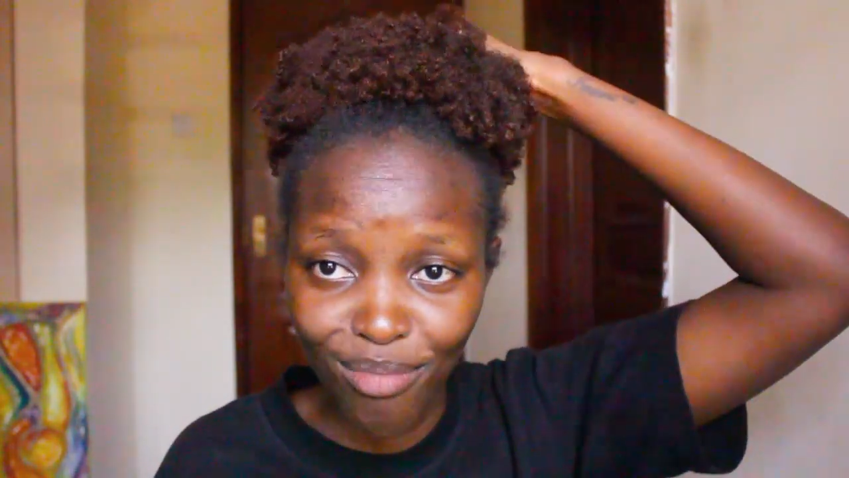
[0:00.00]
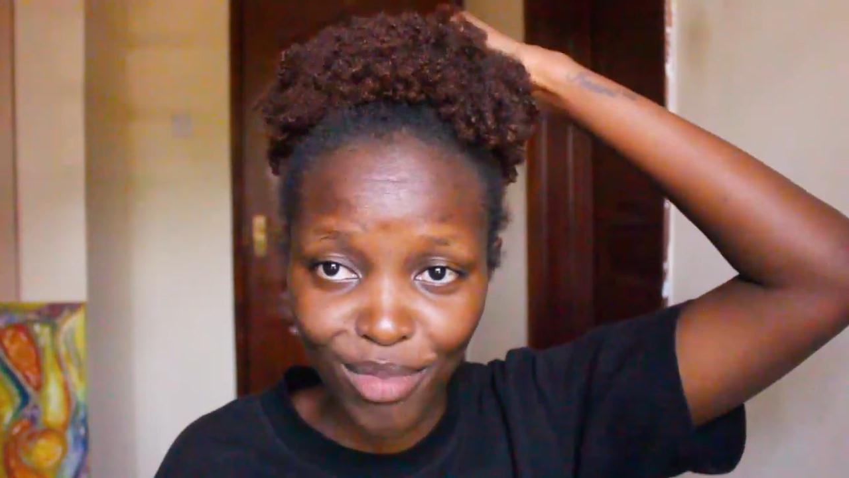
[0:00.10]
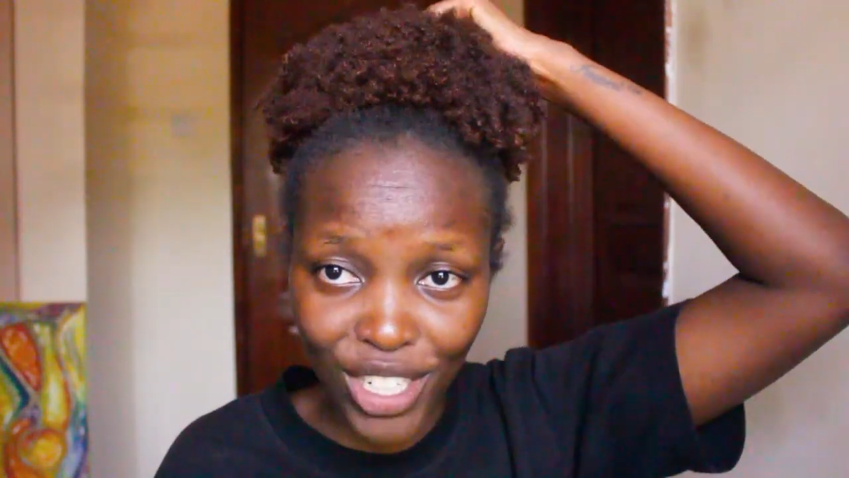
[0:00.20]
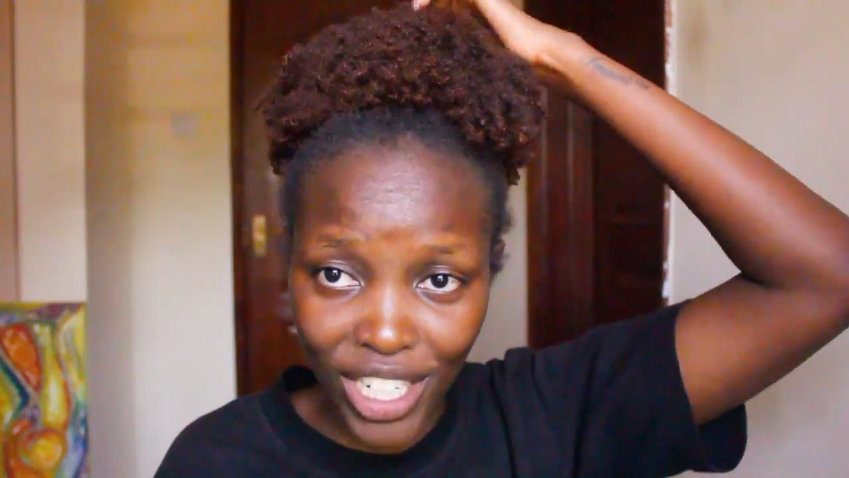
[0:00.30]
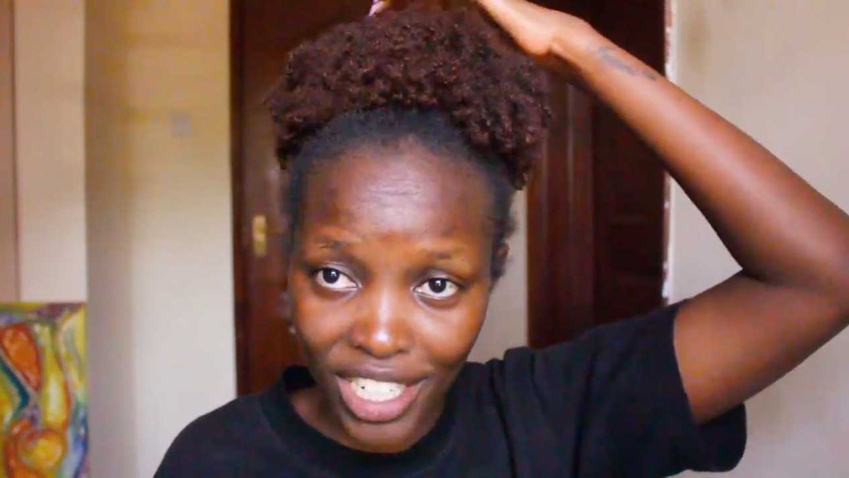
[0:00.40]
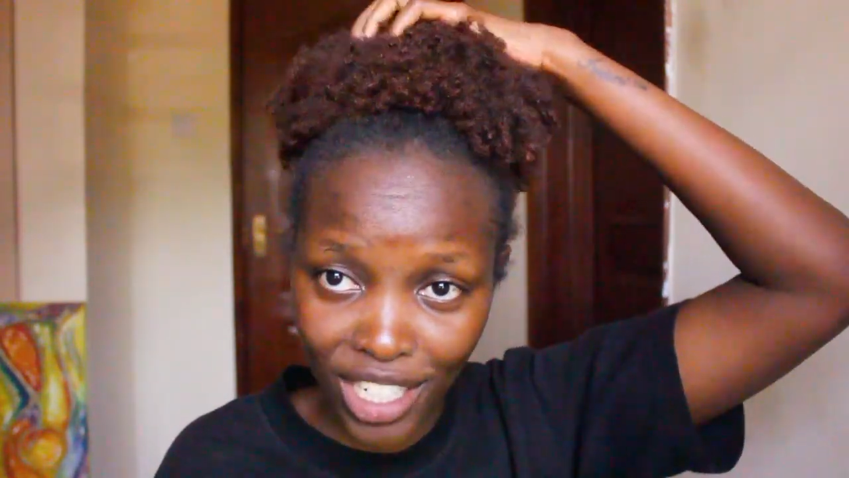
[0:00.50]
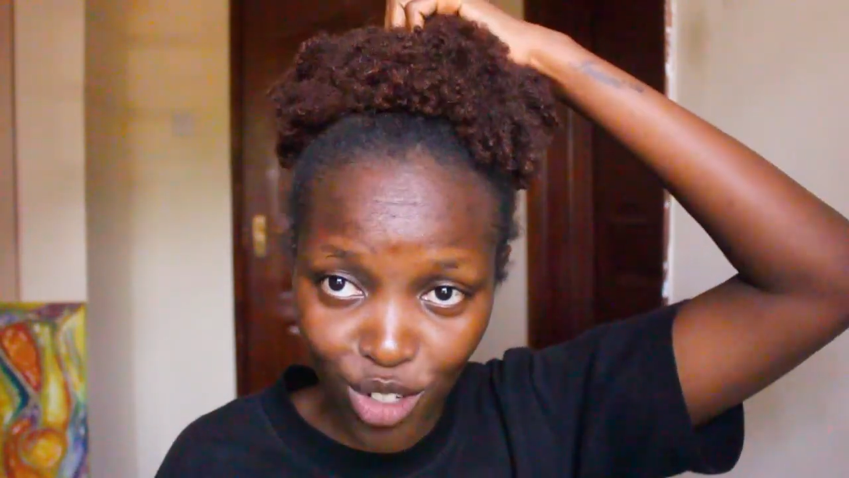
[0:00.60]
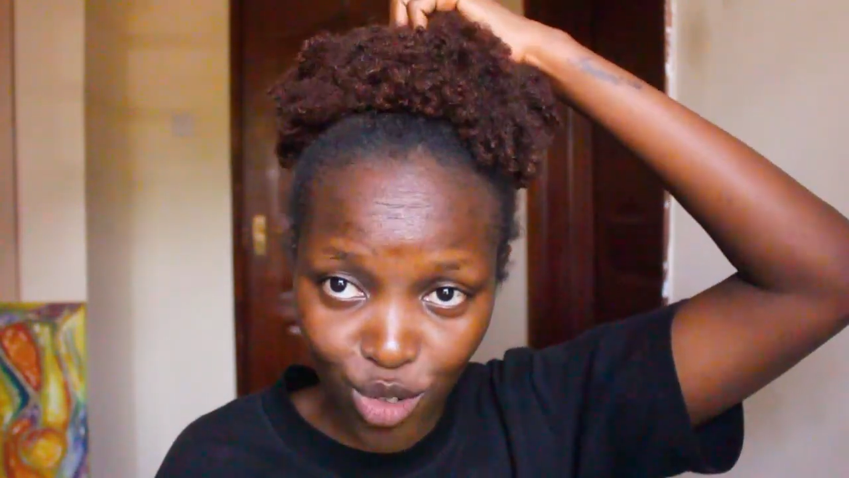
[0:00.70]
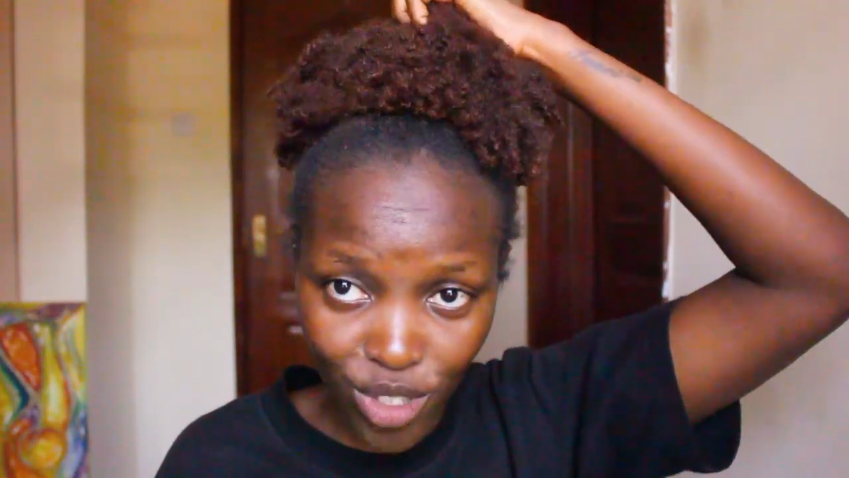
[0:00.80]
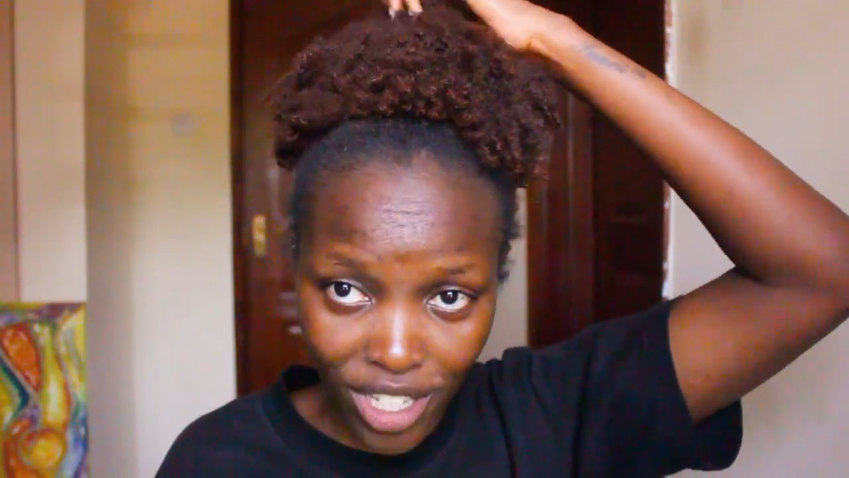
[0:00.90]
straight
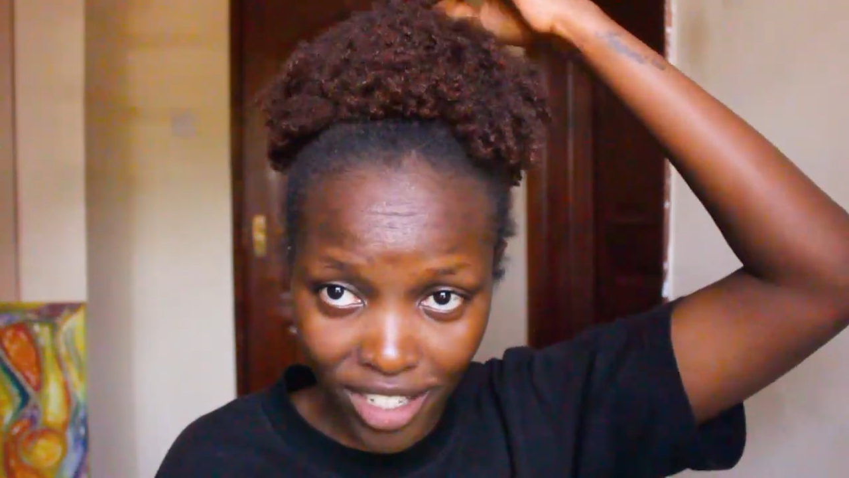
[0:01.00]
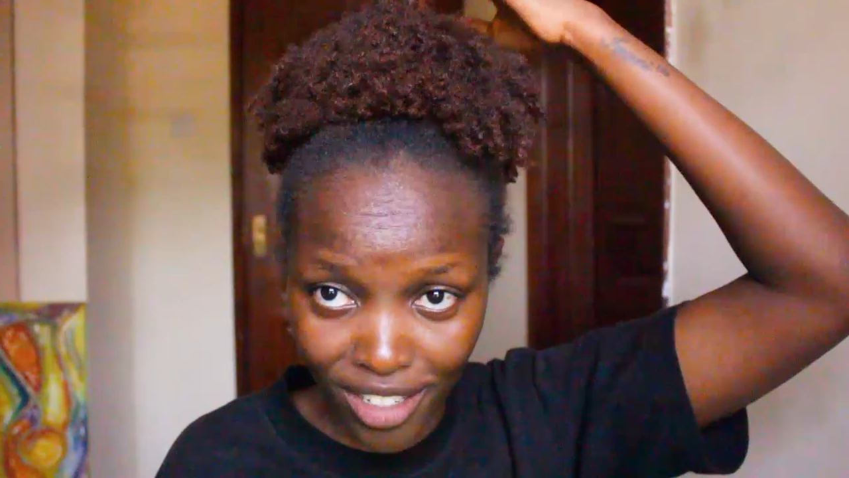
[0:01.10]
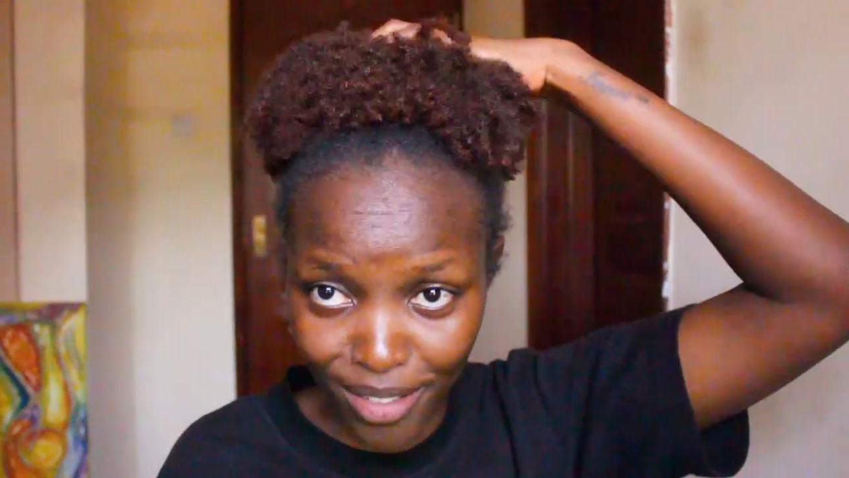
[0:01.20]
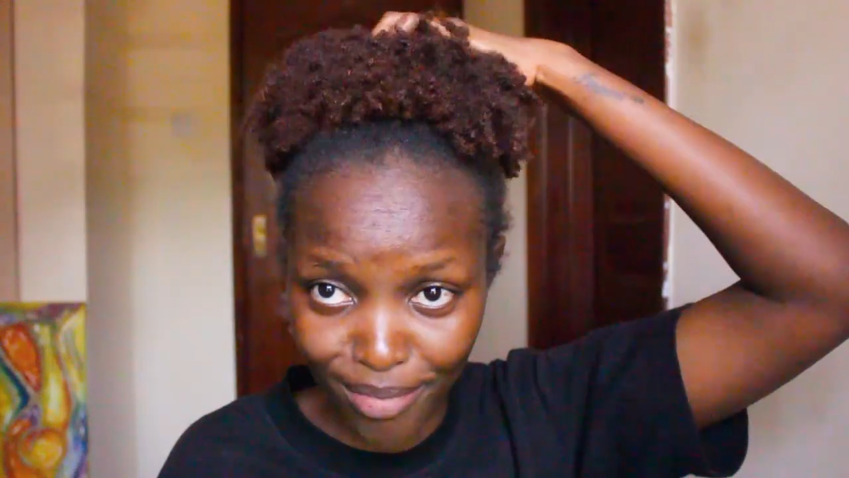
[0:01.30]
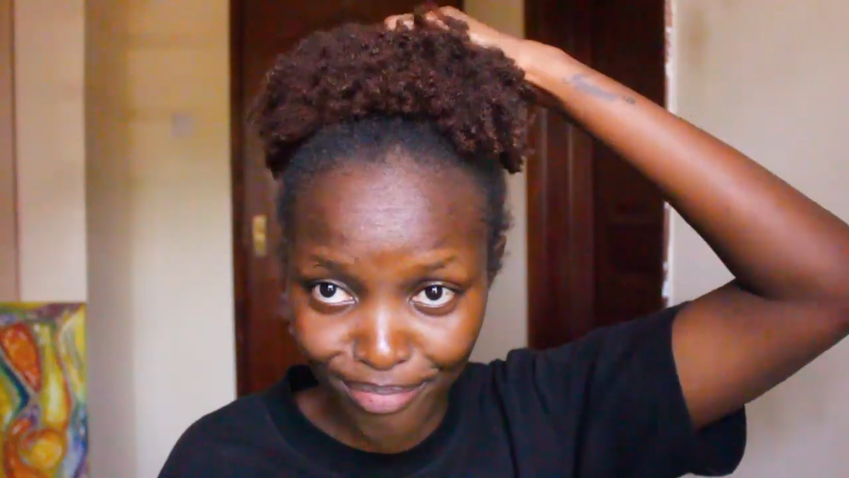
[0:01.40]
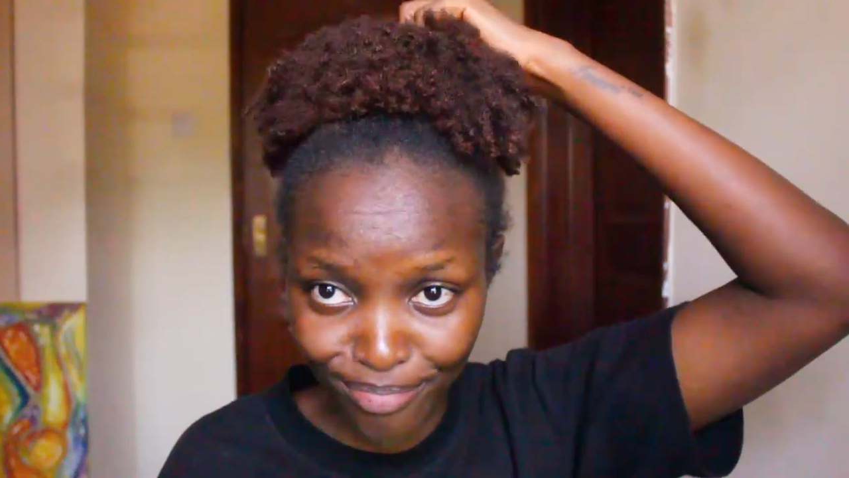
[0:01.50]
into the